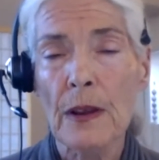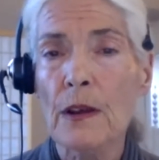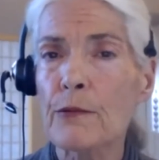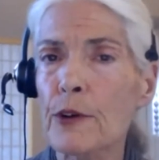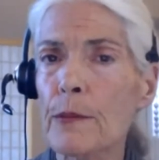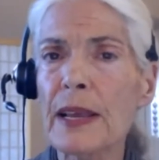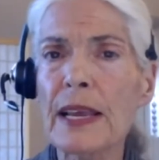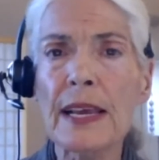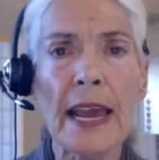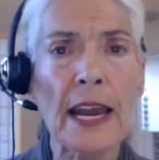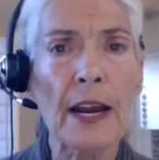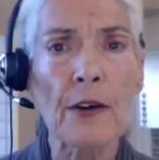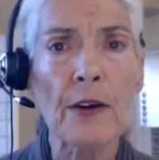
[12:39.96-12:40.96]
For me,
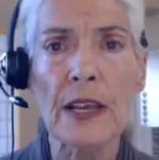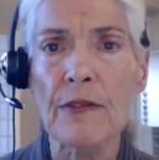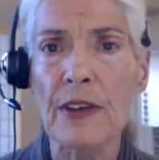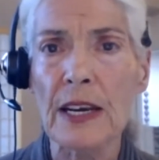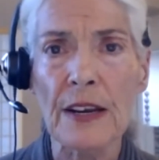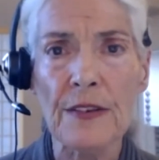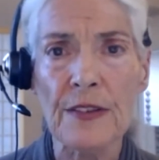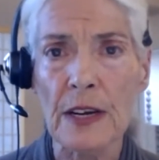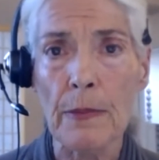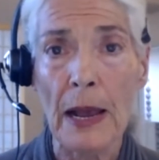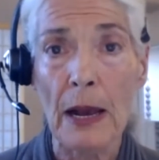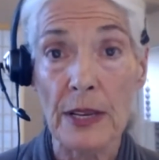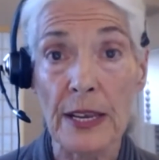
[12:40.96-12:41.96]
caregiving isn't
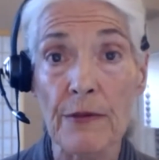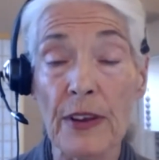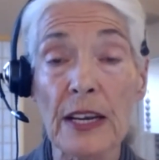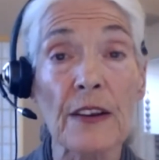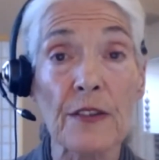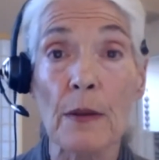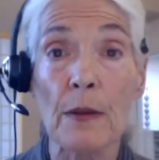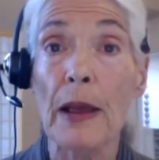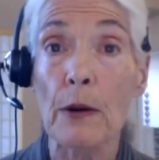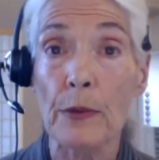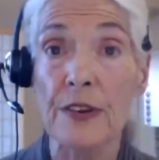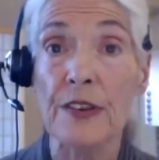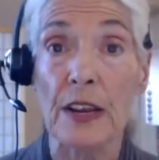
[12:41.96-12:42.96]
about giving, it's about
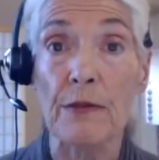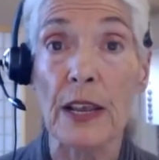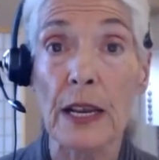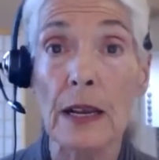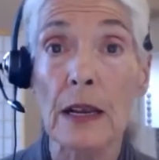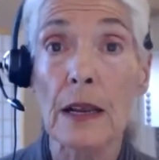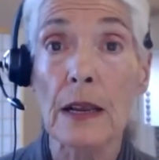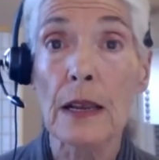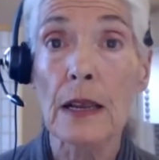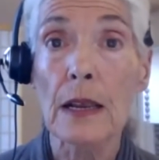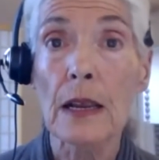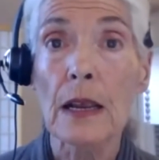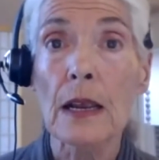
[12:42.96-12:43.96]
receiving.
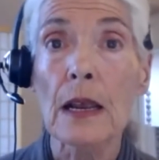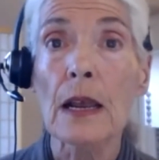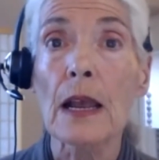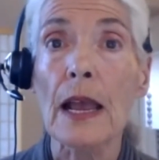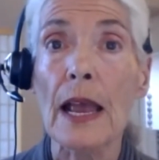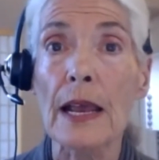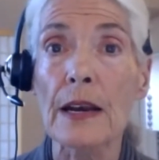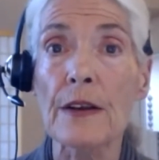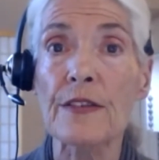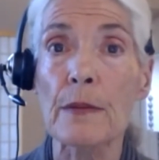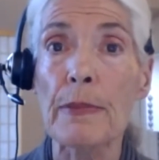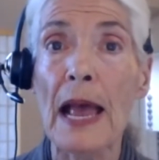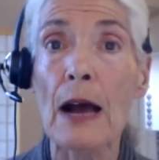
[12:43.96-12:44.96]
And it's
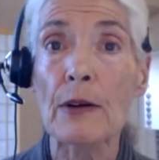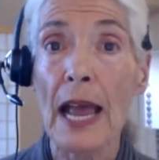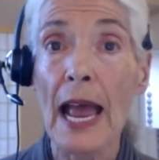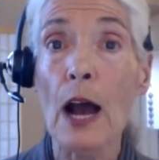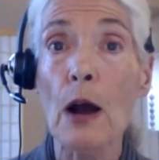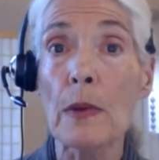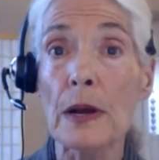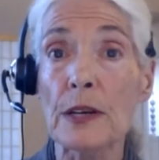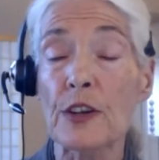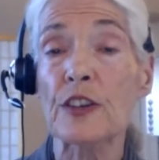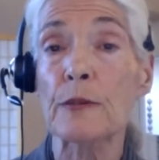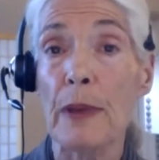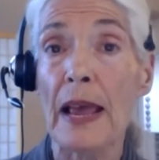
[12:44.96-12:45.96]
about how much
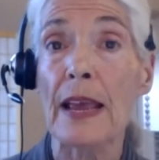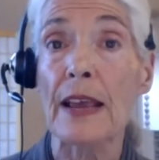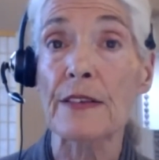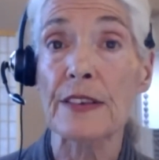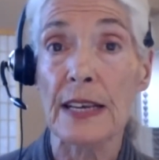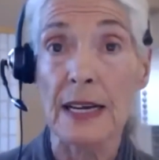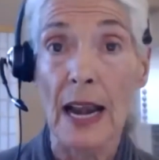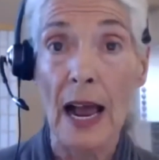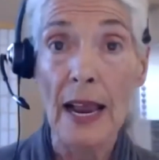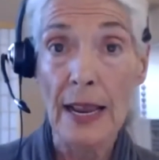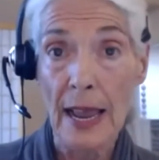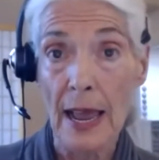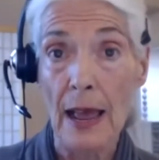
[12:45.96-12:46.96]
space can I
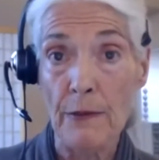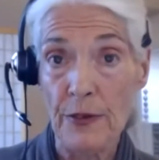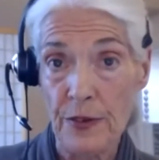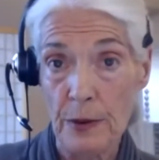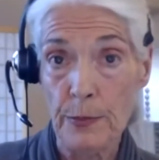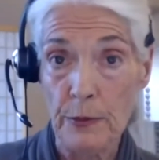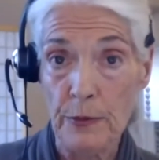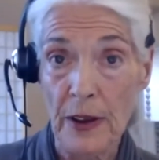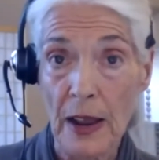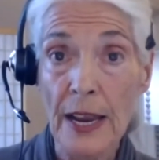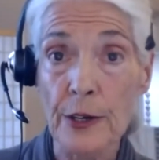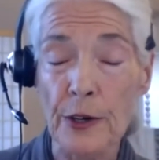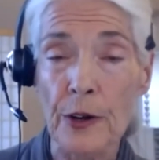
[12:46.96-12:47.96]
have as a
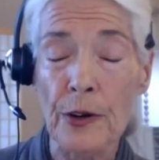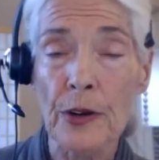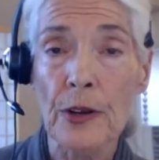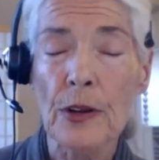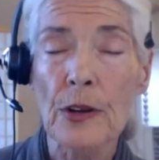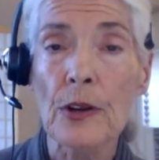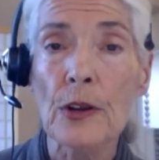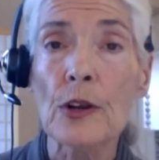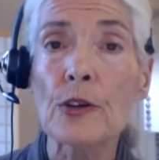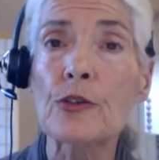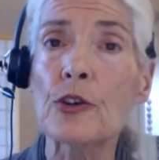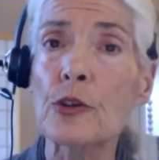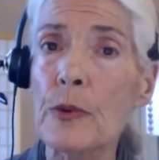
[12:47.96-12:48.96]
provider
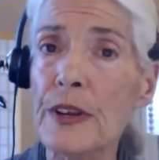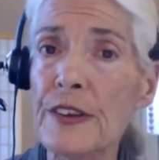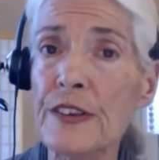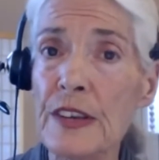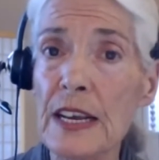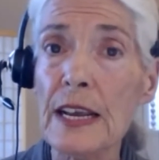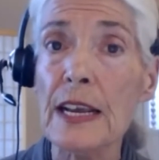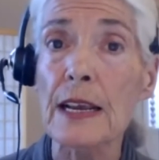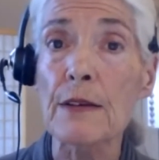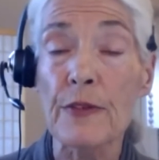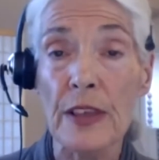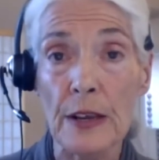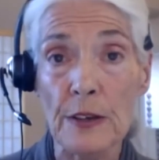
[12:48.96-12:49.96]
to receive
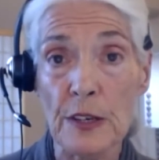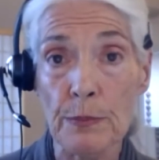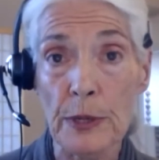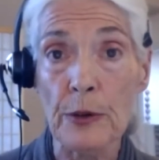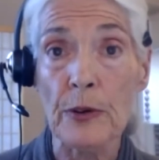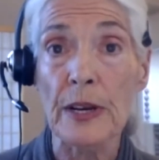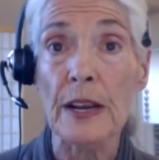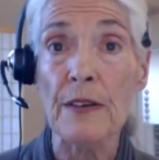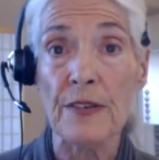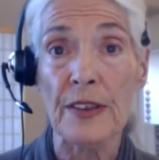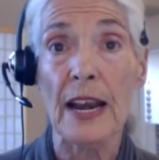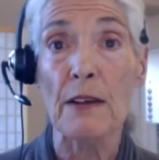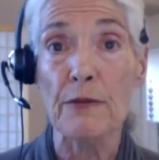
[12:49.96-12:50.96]
the experience
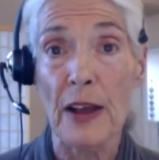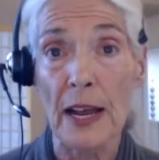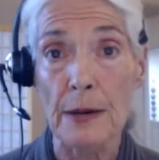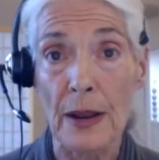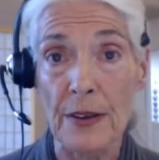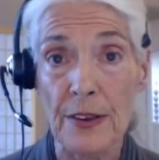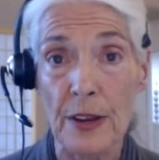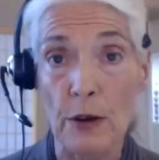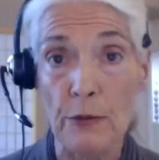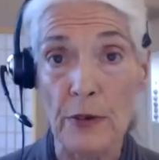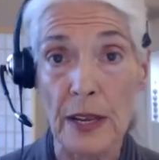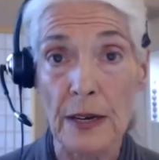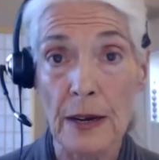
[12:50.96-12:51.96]
that I find myself in.